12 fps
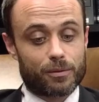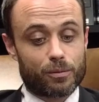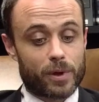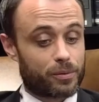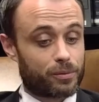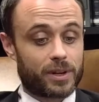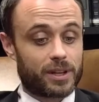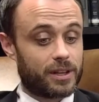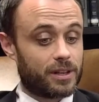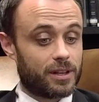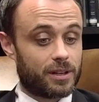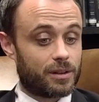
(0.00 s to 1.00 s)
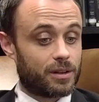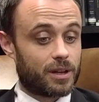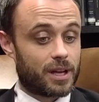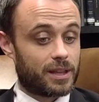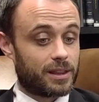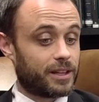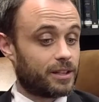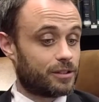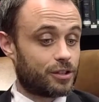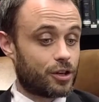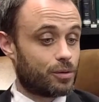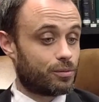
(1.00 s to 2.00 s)
with really little
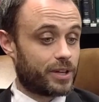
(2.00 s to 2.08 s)
to no